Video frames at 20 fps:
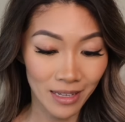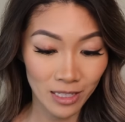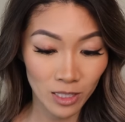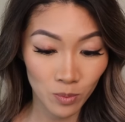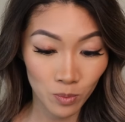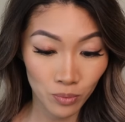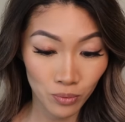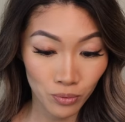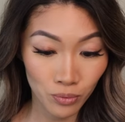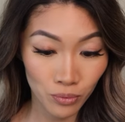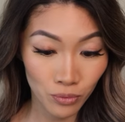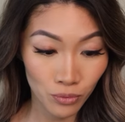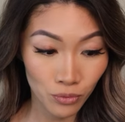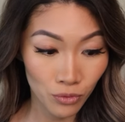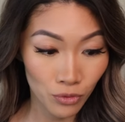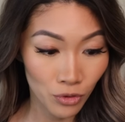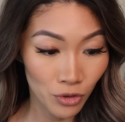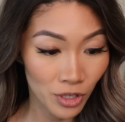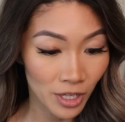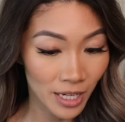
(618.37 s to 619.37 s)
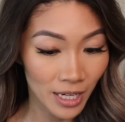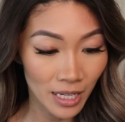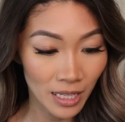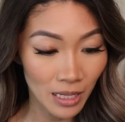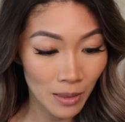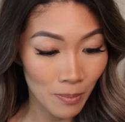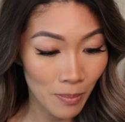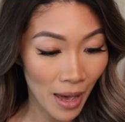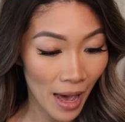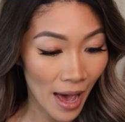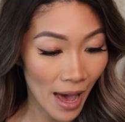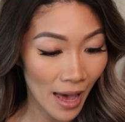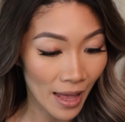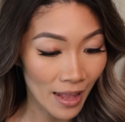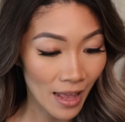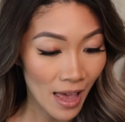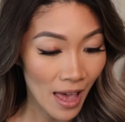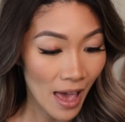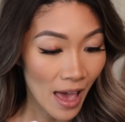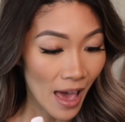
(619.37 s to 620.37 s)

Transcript: It's pretty bad.